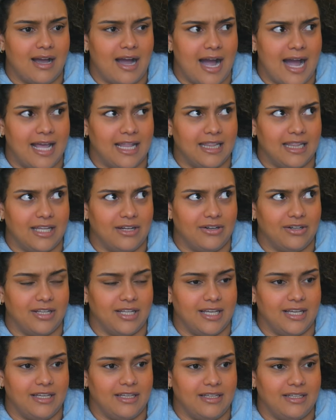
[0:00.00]

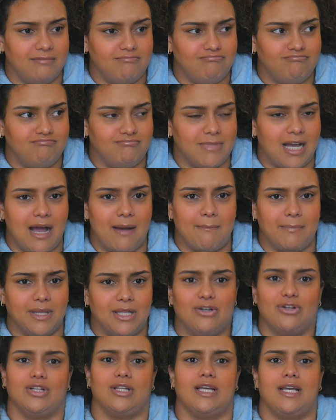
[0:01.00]
I'm
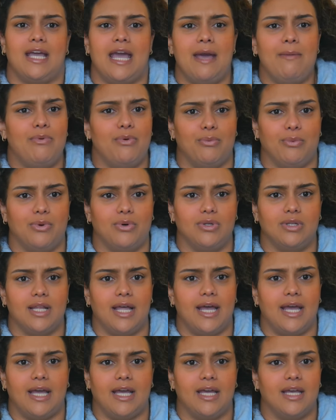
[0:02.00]
literally capable.
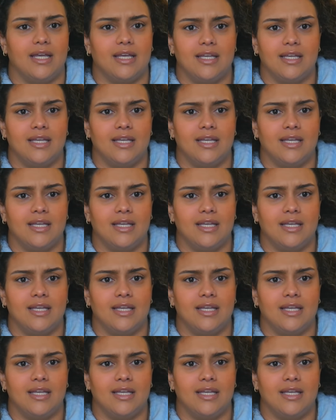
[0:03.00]
Like,